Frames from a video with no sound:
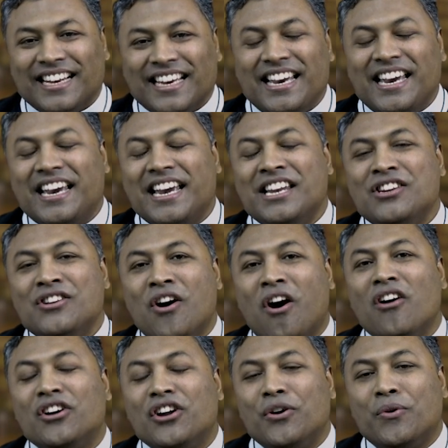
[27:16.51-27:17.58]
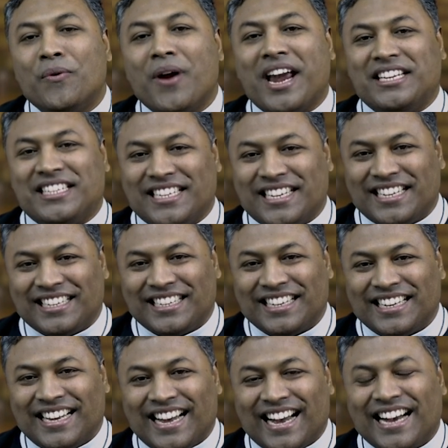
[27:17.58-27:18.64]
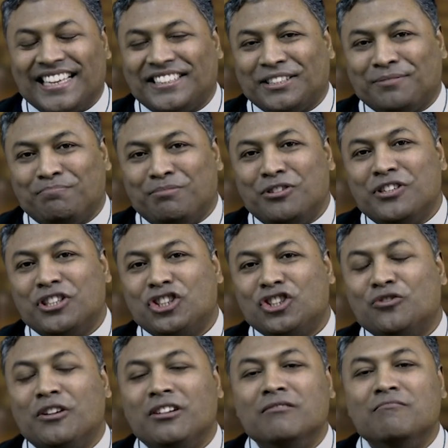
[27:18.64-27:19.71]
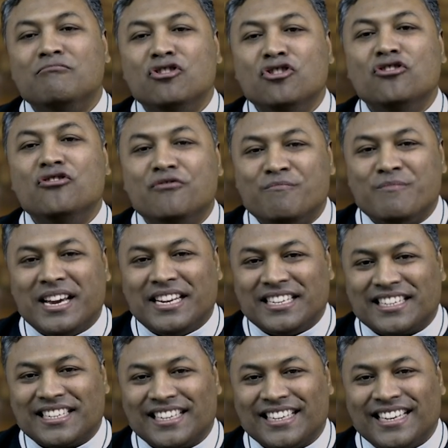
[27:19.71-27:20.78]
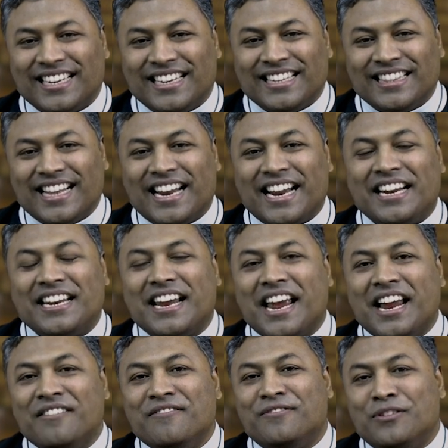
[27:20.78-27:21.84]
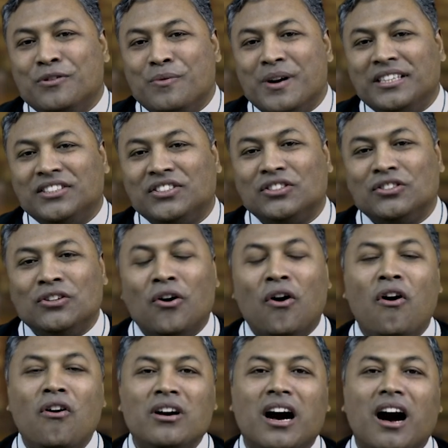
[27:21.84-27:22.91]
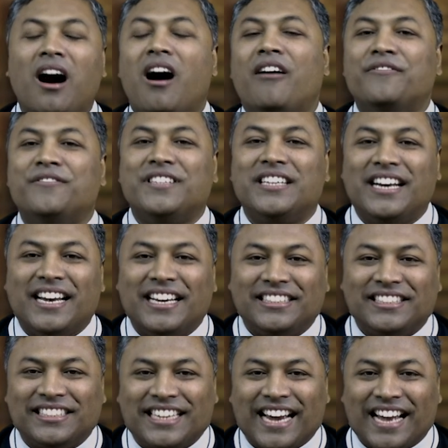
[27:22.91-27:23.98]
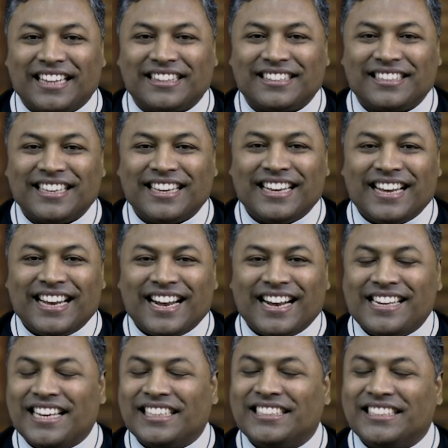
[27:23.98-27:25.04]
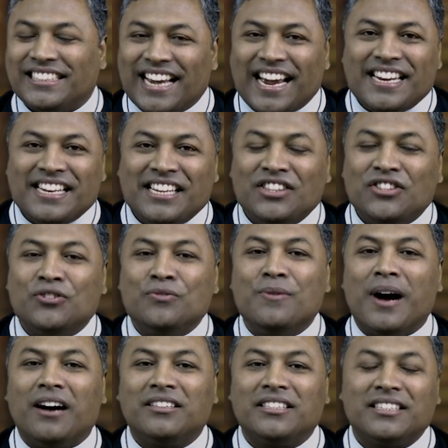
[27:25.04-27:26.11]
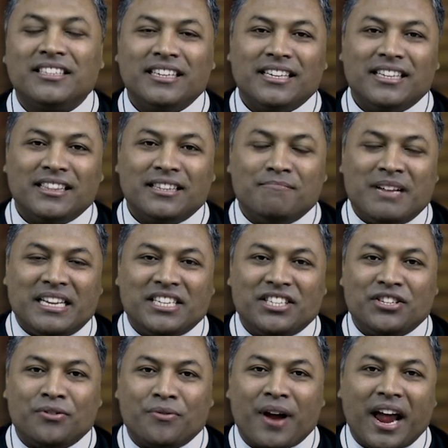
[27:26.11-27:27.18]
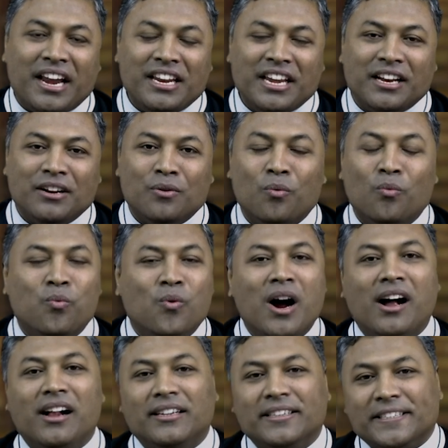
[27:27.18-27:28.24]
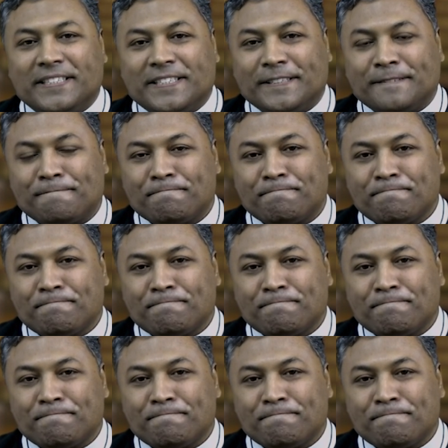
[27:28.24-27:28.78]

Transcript: He inaugurated a spiritual movement that had influenced long after his death and extended throughout the Mediterranean world.